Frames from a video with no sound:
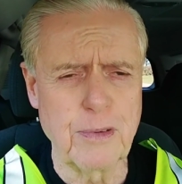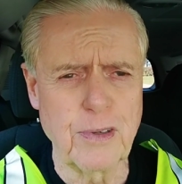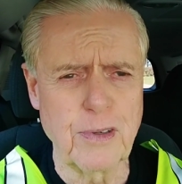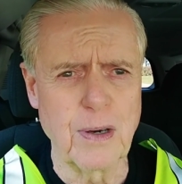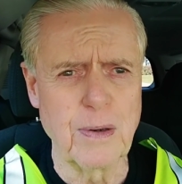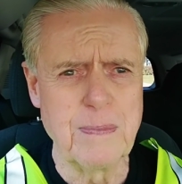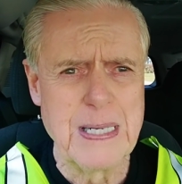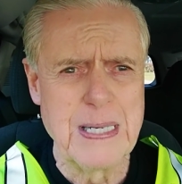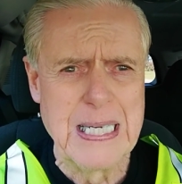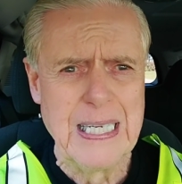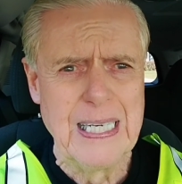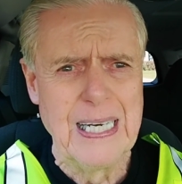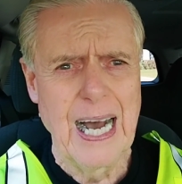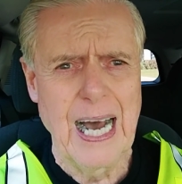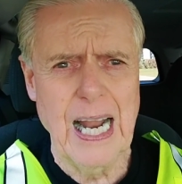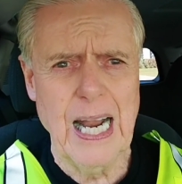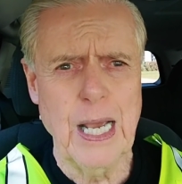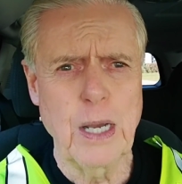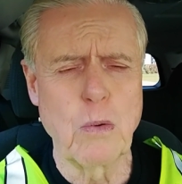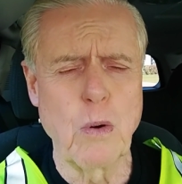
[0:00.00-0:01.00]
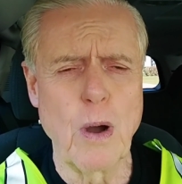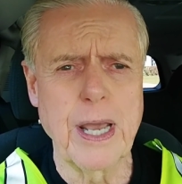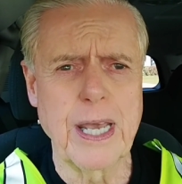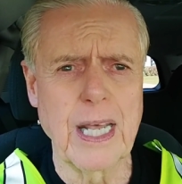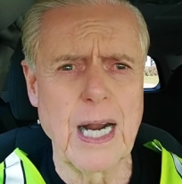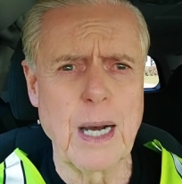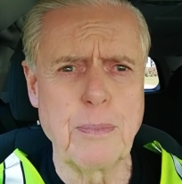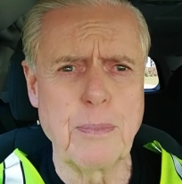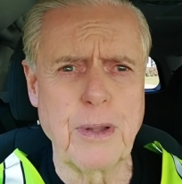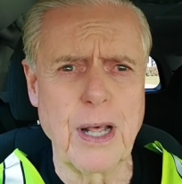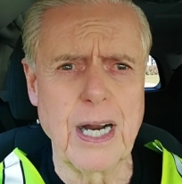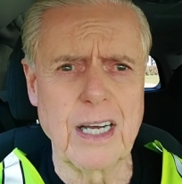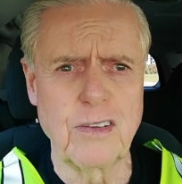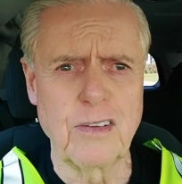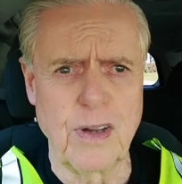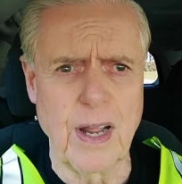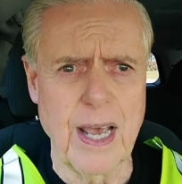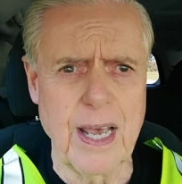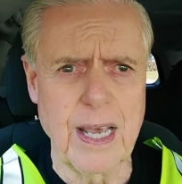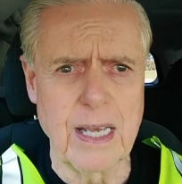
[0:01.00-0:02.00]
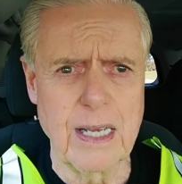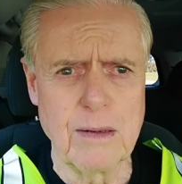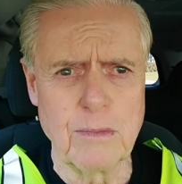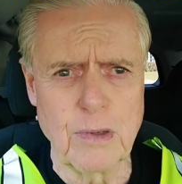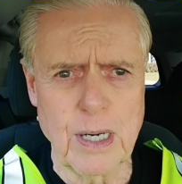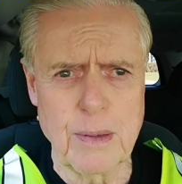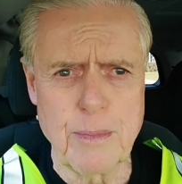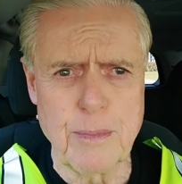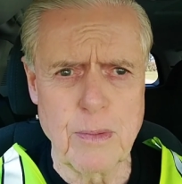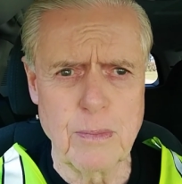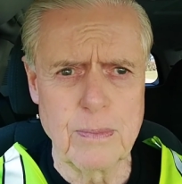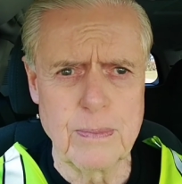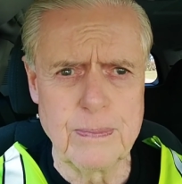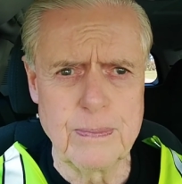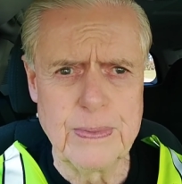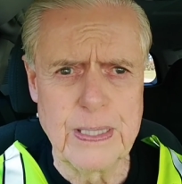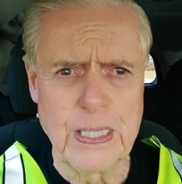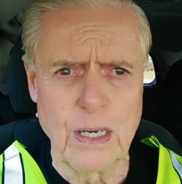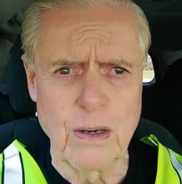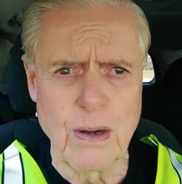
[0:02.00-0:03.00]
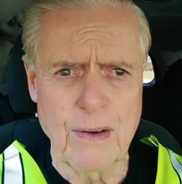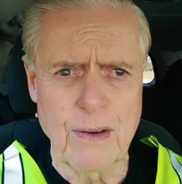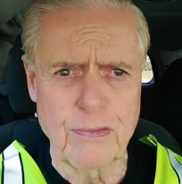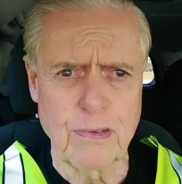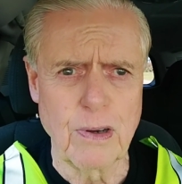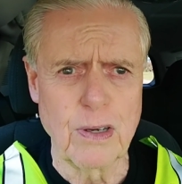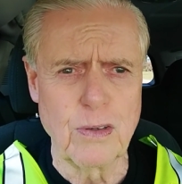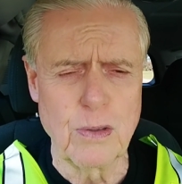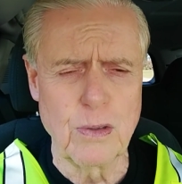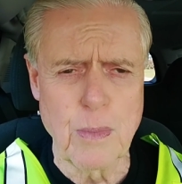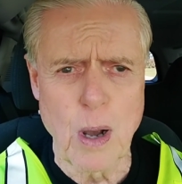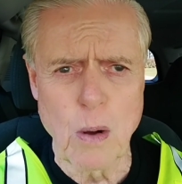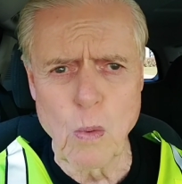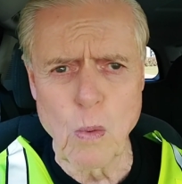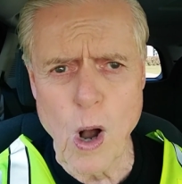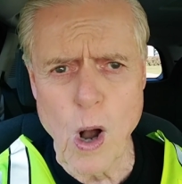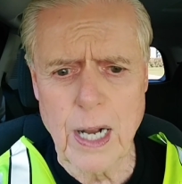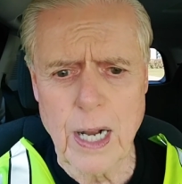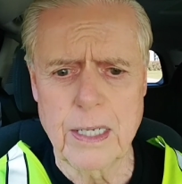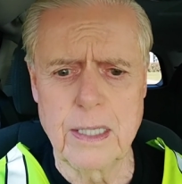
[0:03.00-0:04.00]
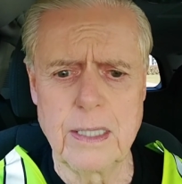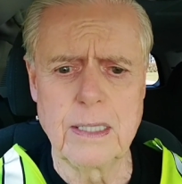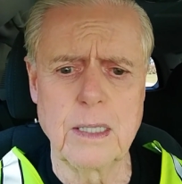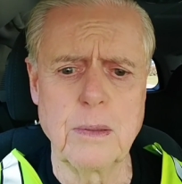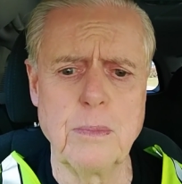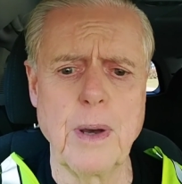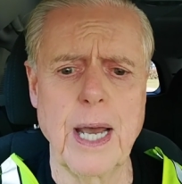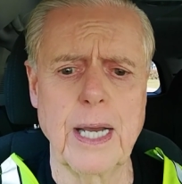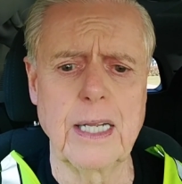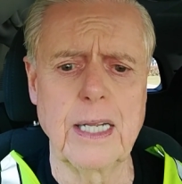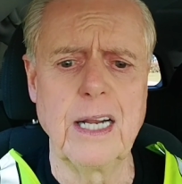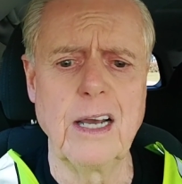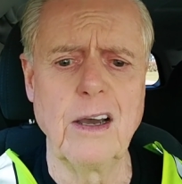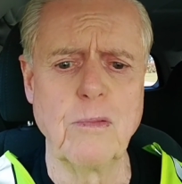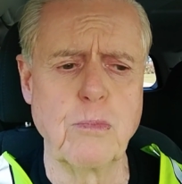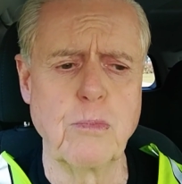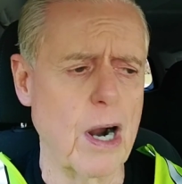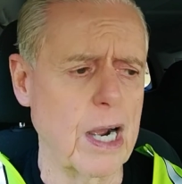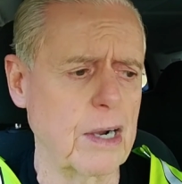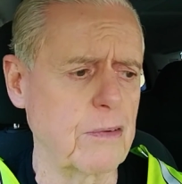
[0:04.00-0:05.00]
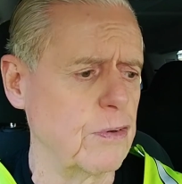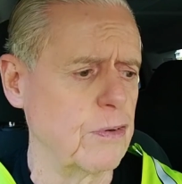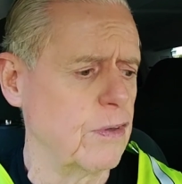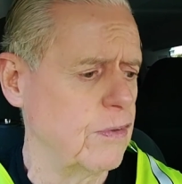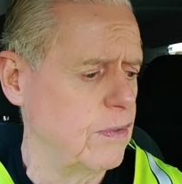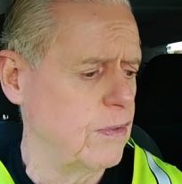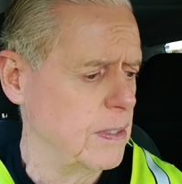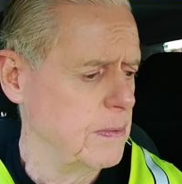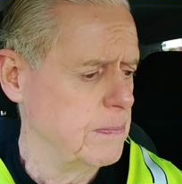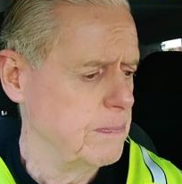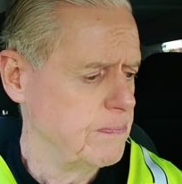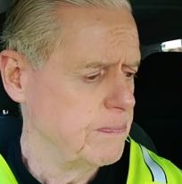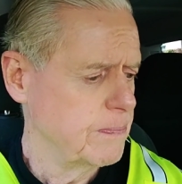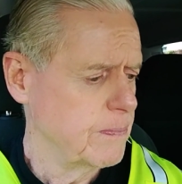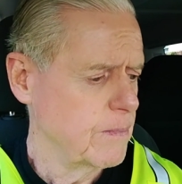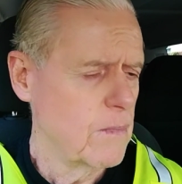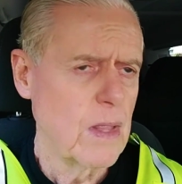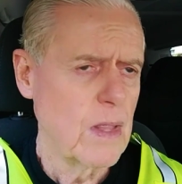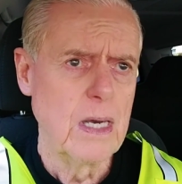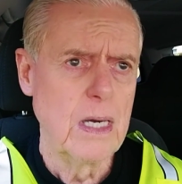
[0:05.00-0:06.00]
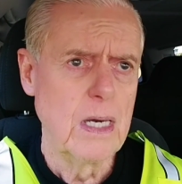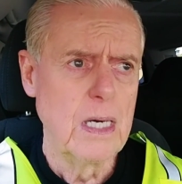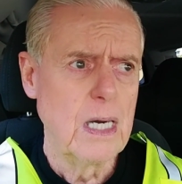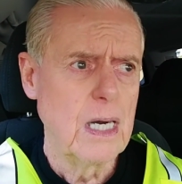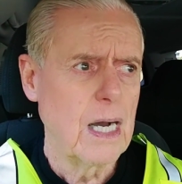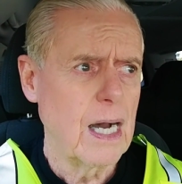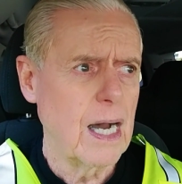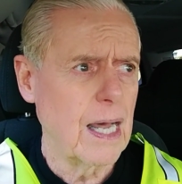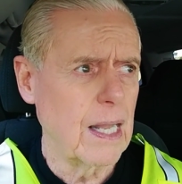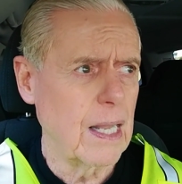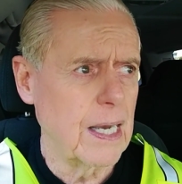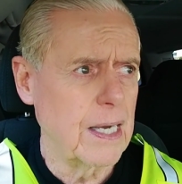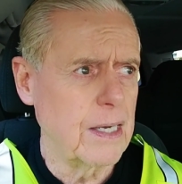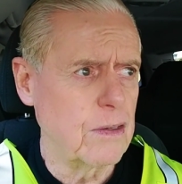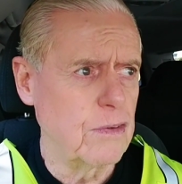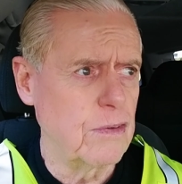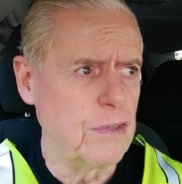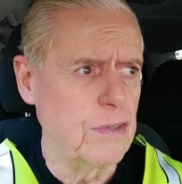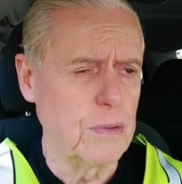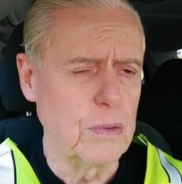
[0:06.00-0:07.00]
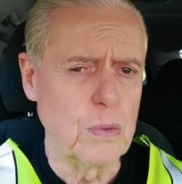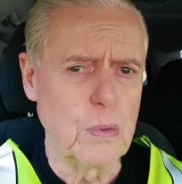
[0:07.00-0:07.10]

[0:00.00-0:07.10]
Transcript: So I like waking up the next day, and when I'm, after I do my walk and come back and have breakfast, I like to